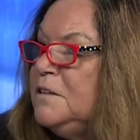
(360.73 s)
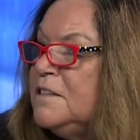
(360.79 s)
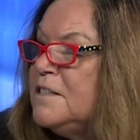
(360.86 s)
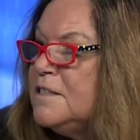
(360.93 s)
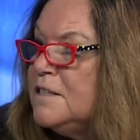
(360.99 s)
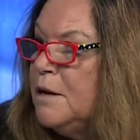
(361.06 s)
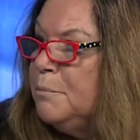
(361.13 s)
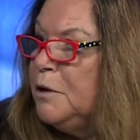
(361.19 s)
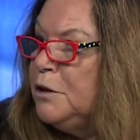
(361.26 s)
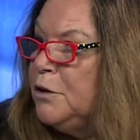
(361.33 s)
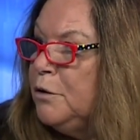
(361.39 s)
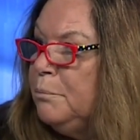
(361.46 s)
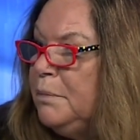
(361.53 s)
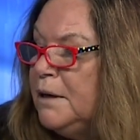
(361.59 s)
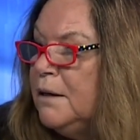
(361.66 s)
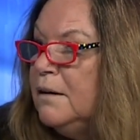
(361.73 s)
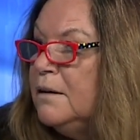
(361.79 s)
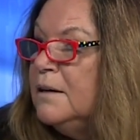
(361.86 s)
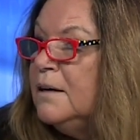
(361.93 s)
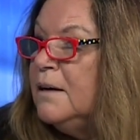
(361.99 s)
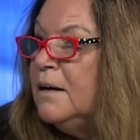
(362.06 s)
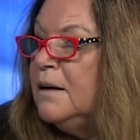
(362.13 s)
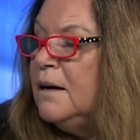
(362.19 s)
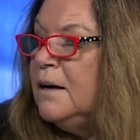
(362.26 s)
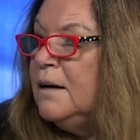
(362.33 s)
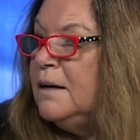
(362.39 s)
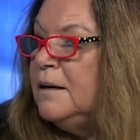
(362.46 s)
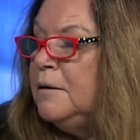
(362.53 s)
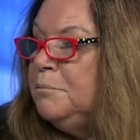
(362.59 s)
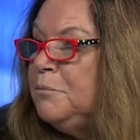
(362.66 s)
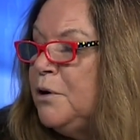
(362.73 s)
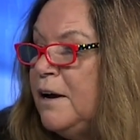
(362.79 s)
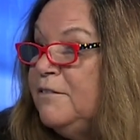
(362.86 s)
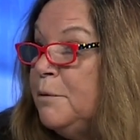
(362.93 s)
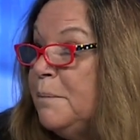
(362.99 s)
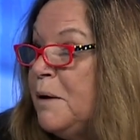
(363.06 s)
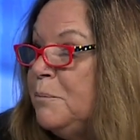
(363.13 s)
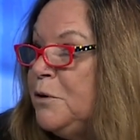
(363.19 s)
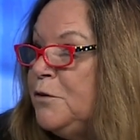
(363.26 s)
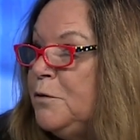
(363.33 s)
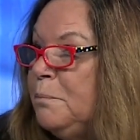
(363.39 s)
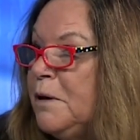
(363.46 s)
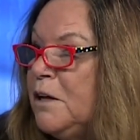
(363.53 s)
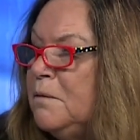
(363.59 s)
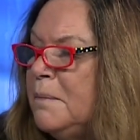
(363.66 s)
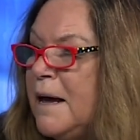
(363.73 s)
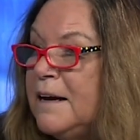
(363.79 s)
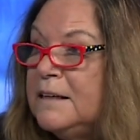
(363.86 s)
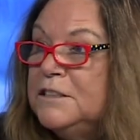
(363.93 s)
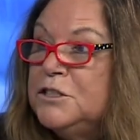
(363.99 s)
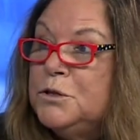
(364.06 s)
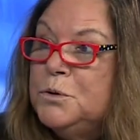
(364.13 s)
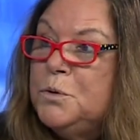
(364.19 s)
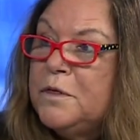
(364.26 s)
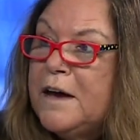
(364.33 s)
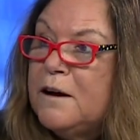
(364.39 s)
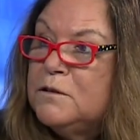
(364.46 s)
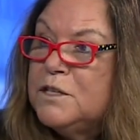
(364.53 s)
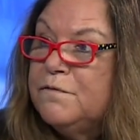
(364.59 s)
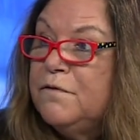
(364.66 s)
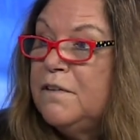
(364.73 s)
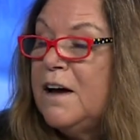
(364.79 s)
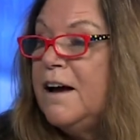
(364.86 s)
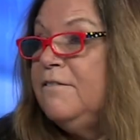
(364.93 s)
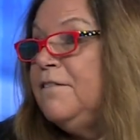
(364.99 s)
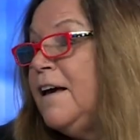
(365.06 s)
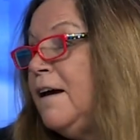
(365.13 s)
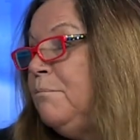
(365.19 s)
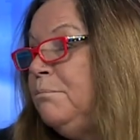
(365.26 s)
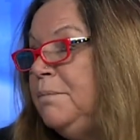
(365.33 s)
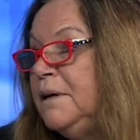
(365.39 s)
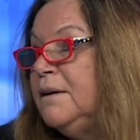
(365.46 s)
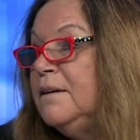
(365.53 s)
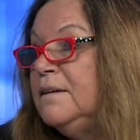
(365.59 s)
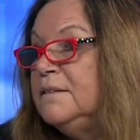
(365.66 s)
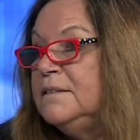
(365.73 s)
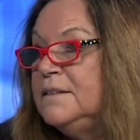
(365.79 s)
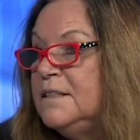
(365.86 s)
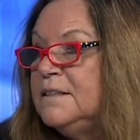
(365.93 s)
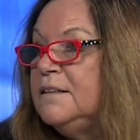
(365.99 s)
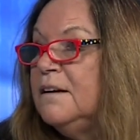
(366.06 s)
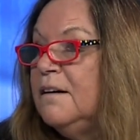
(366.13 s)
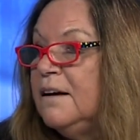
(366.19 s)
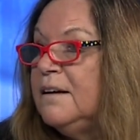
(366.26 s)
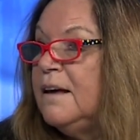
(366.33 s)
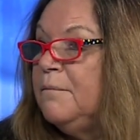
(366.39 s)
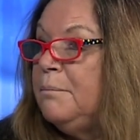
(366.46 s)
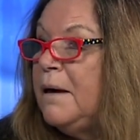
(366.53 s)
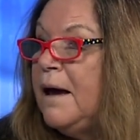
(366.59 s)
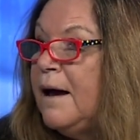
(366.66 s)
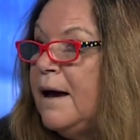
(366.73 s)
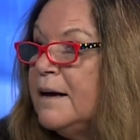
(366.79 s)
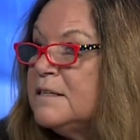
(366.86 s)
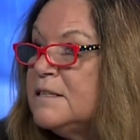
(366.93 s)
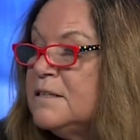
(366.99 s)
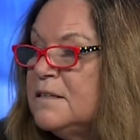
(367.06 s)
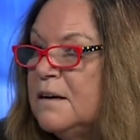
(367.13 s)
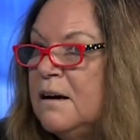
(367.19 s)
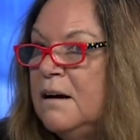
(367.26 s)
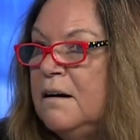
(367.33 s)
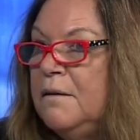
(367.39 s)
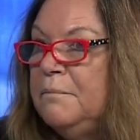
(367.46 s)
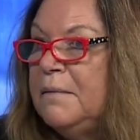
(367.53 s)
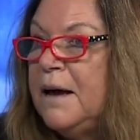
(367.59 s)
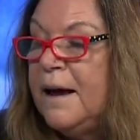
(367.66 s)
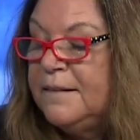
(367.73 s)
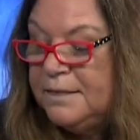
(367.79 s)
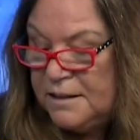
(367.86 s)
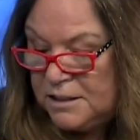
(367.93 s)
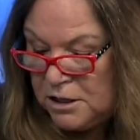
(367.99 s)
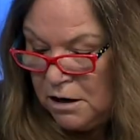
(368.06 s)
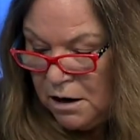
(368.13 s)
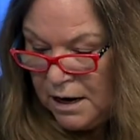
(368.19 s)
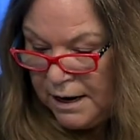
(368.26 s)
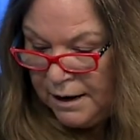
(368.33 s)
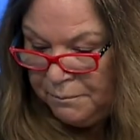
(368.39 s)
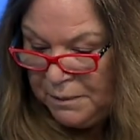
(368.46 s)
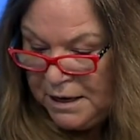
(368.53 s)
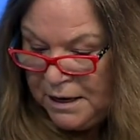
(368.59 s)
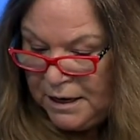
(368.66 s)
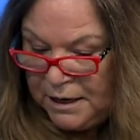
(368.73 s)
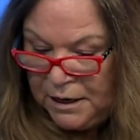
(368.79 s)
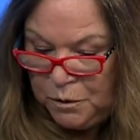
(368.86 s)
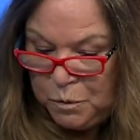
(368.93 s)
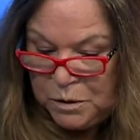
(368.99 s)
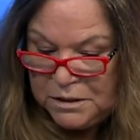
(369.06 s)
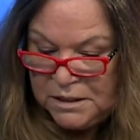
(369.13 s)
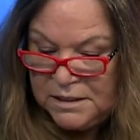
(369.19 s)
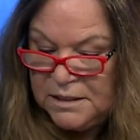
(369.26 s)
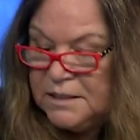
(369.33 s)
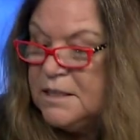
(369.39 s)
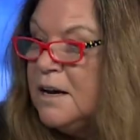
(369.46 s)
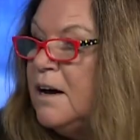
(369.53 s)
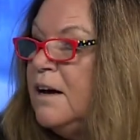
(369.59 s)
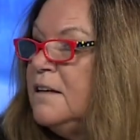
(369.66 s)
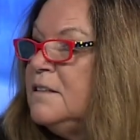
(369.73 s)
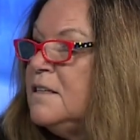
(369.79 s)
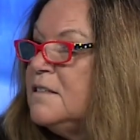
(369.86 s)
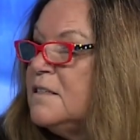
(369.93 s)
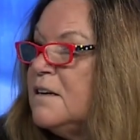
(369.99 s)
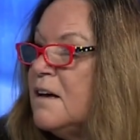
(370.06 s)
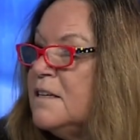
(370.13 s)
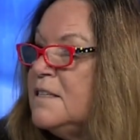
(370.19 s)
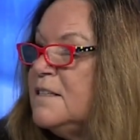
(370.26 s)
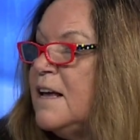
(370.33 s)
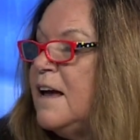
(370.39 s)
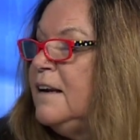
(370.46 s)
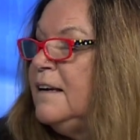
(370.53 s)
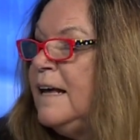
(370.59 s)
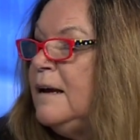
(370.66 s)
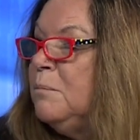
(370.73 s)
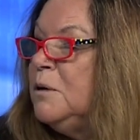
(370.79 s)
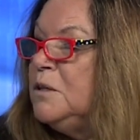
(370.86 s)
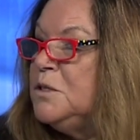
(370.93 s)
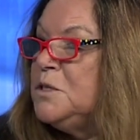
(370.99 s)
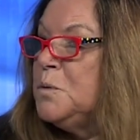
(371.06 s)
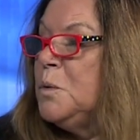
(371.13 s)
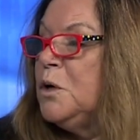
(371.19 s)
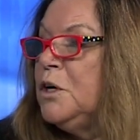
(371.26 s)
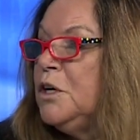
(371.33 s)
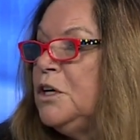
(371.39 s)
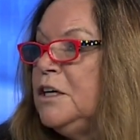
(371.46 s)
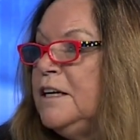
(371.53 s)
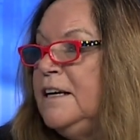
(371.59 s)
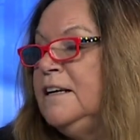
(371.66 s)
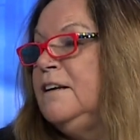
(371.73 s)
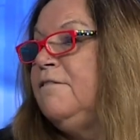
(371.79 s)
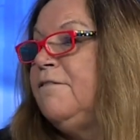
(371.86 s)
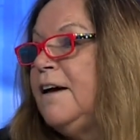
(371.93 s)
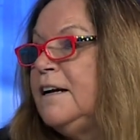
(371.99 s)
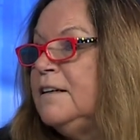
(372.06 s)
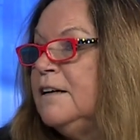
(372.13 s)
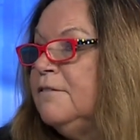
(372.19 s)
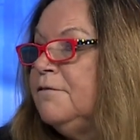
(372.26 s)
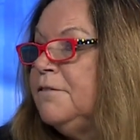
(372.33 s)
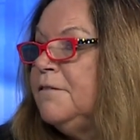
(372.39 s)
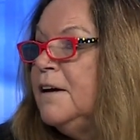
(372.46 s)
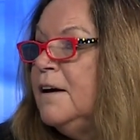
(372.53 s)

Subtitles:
a similar bill, private member's bill, back in 2005. That bill did not get passed. At the time, it was discussed that labels were ineffective.